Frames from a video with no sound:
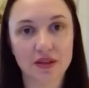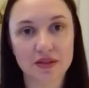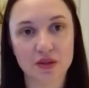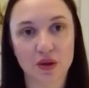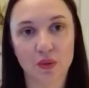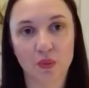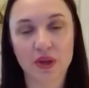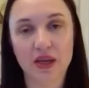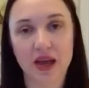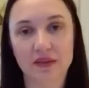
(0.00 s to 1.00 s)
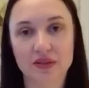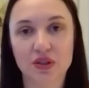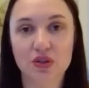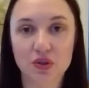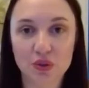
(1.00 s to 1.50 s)
So we have to
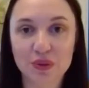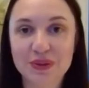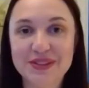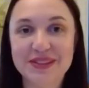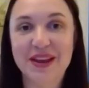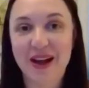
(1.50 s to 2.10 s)
use